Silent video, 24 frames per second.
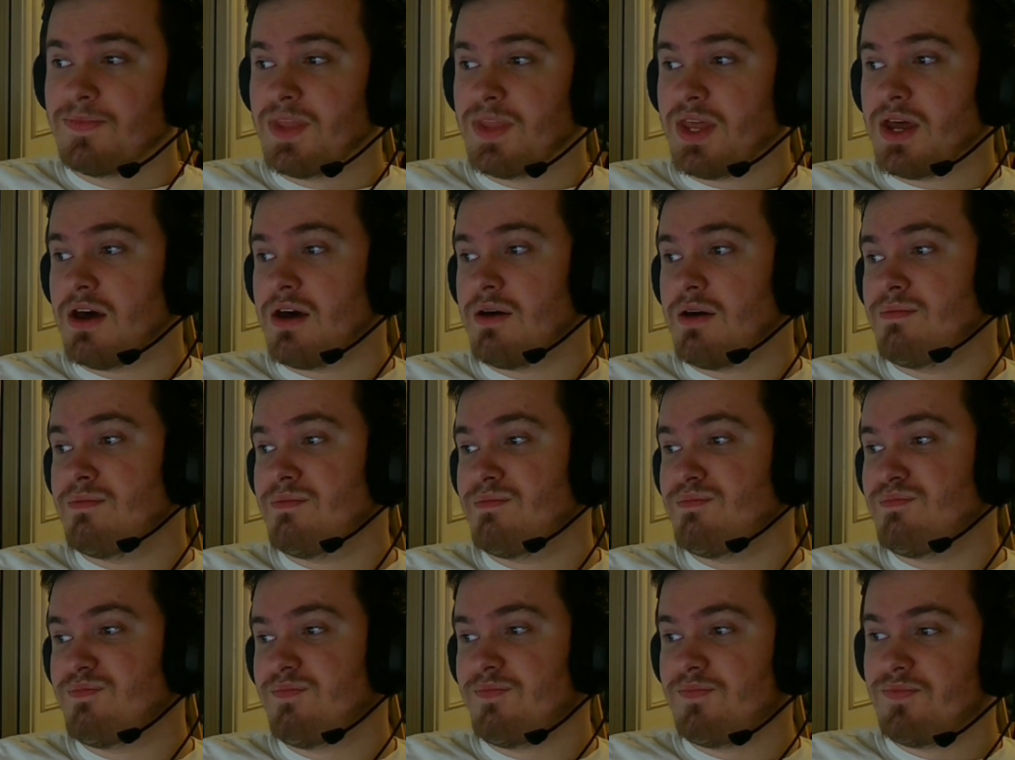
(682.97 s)

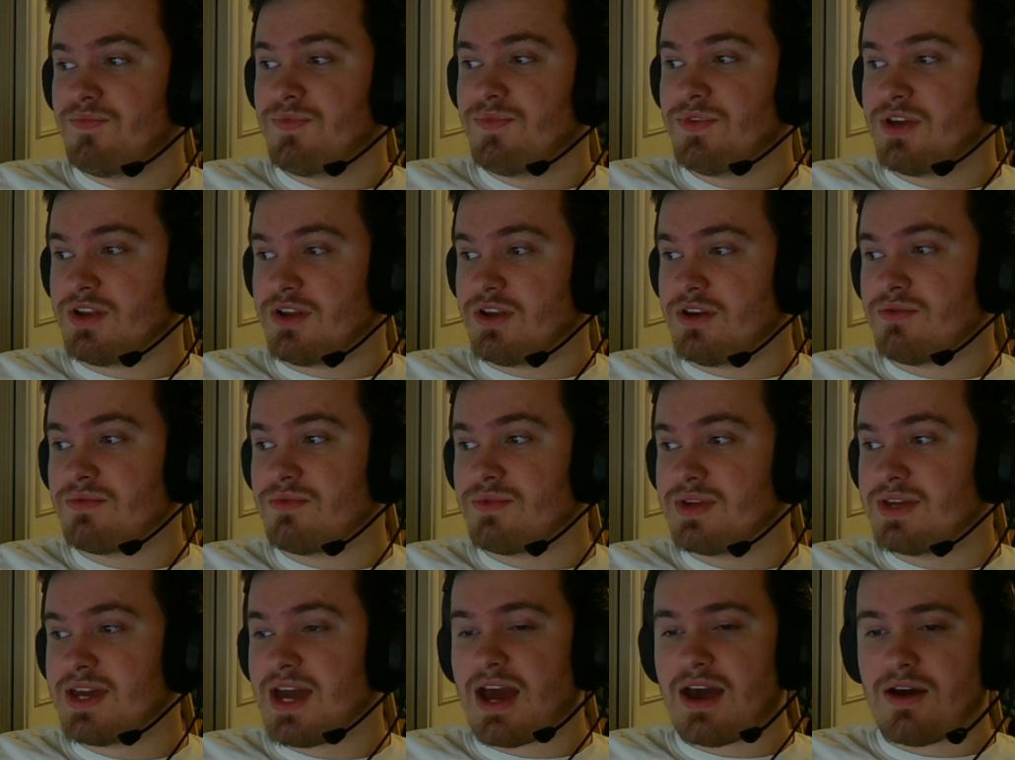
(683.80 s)

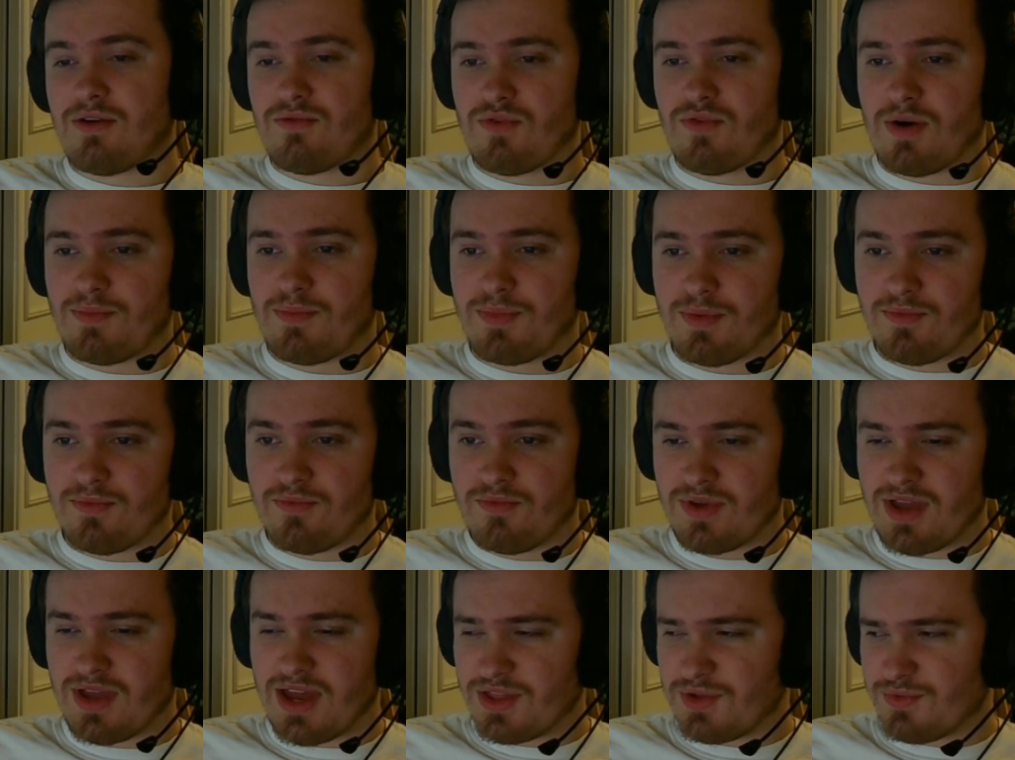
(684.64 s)
get the rub
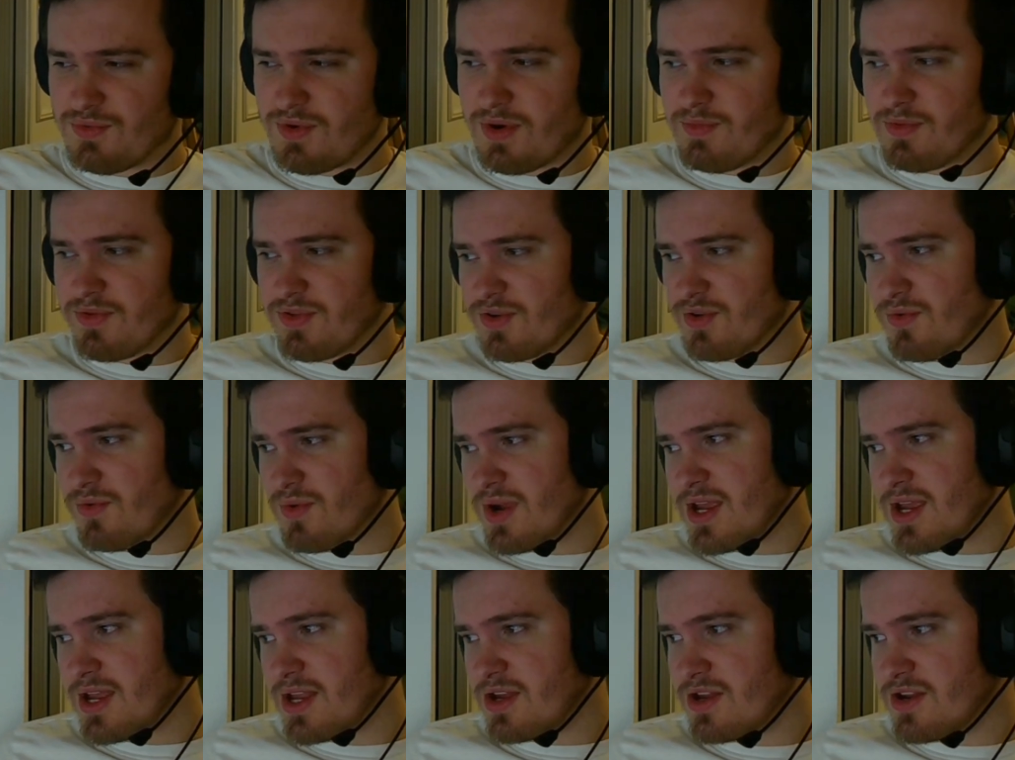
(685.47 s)
of the
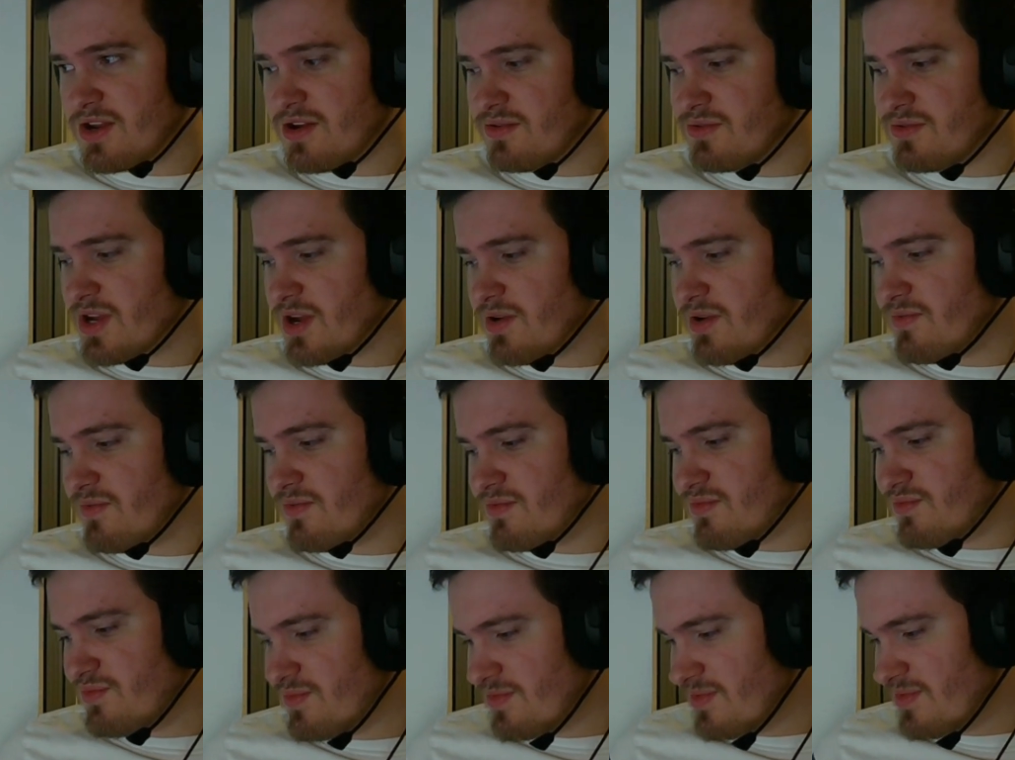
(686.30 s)
green. Don't
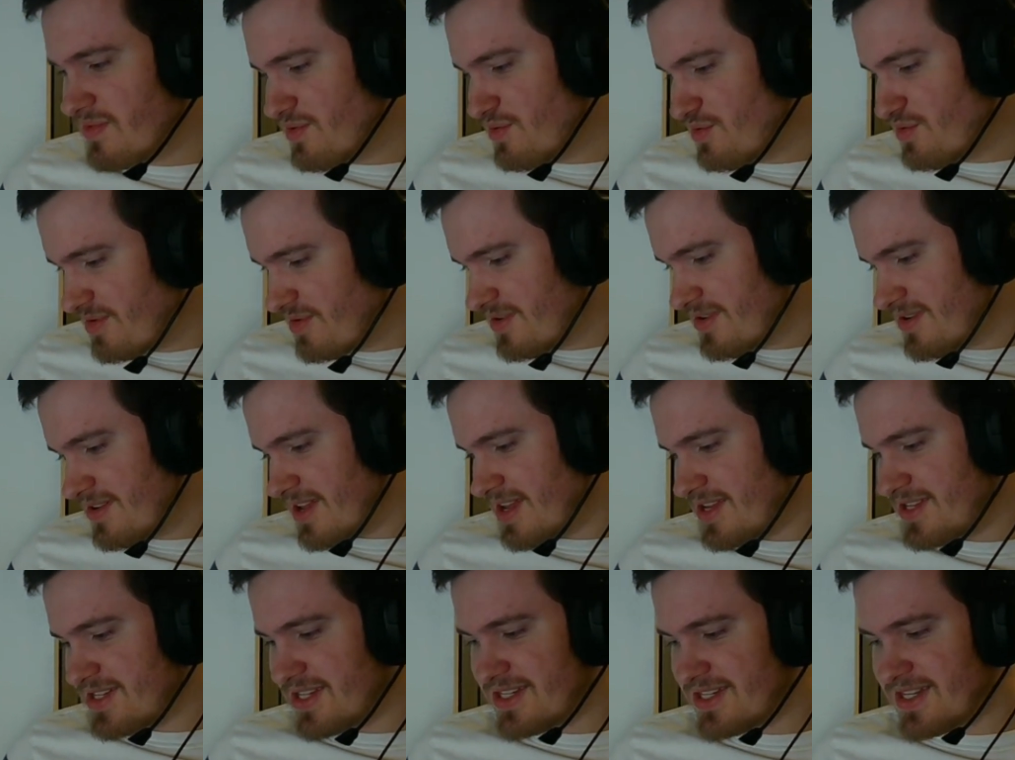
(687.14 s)

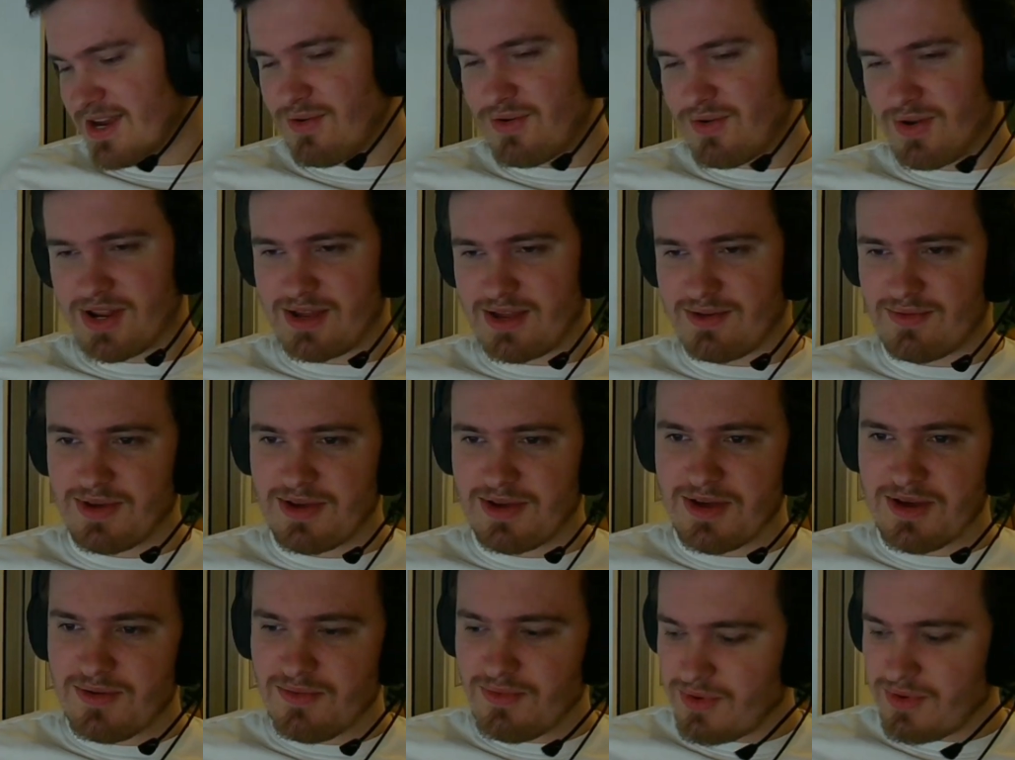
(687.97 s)
necessarily
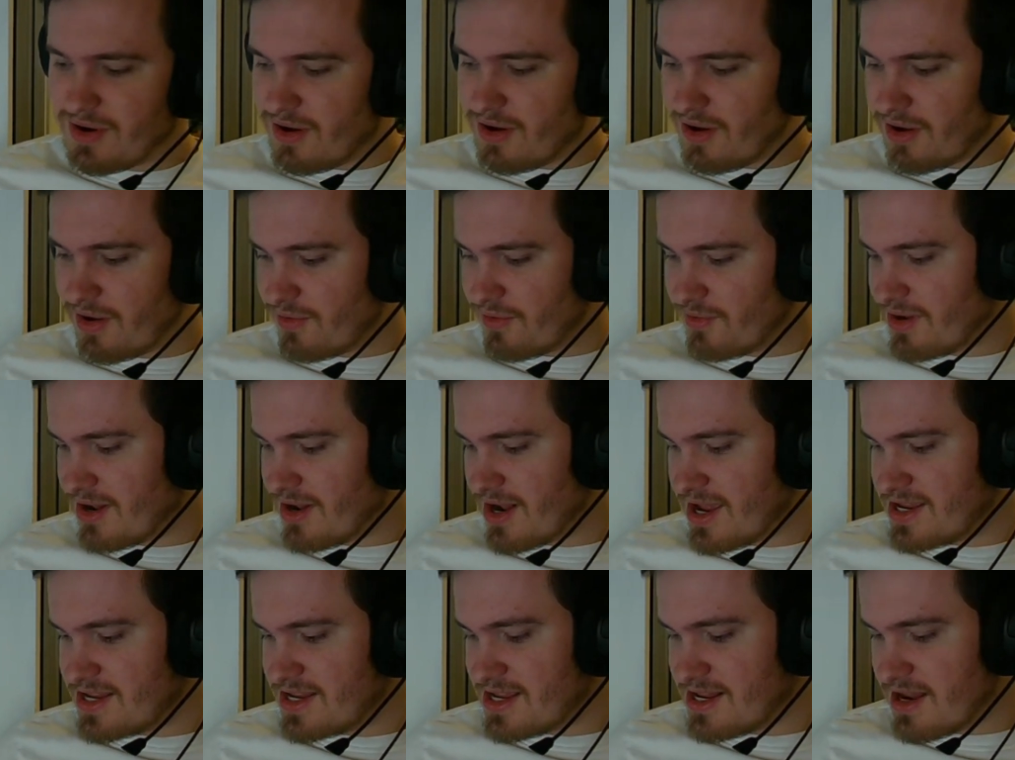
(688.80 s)
rely on
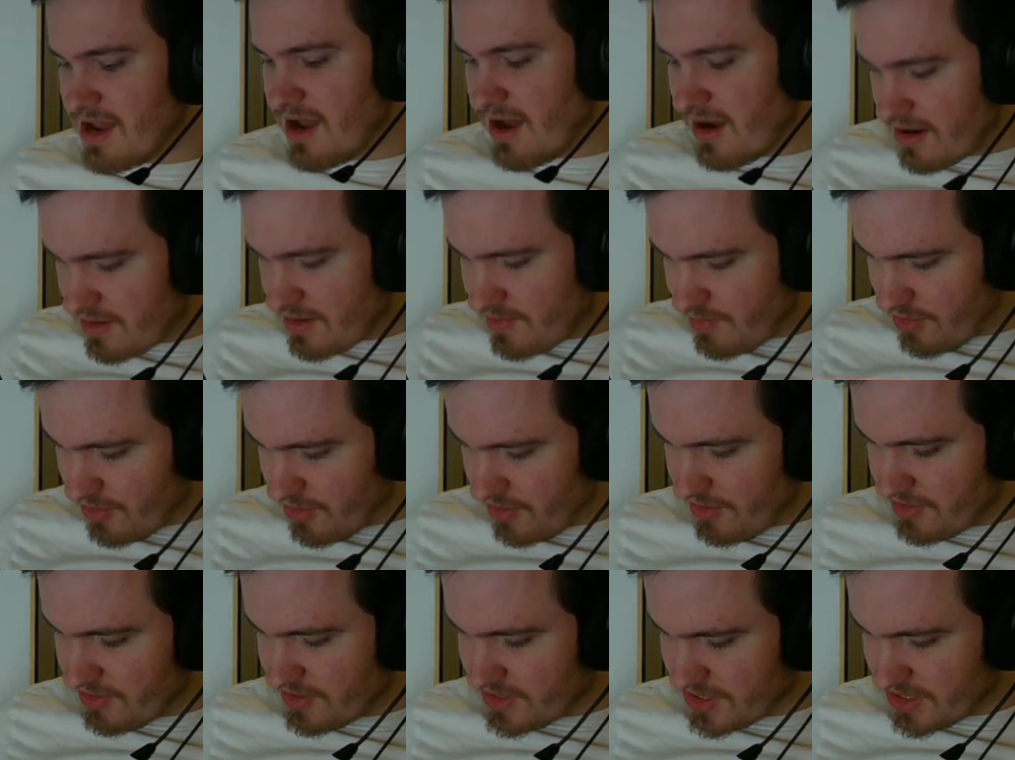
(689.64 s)
lady luck, but